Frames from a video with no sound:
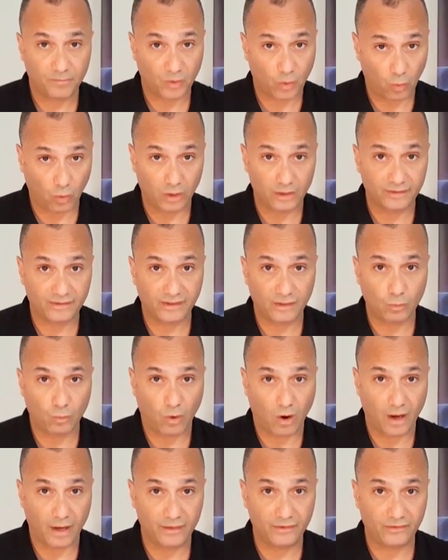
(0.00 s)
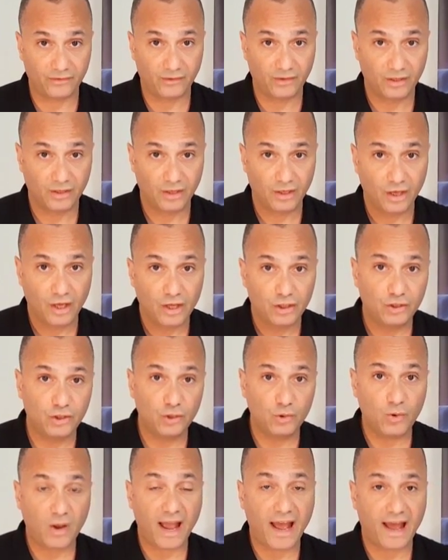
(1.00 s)
quality-wise,
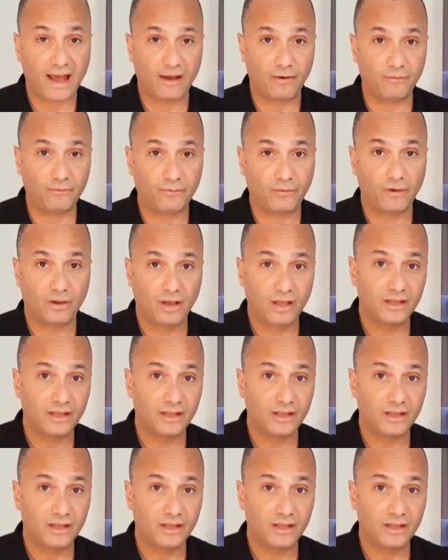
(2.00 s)
you have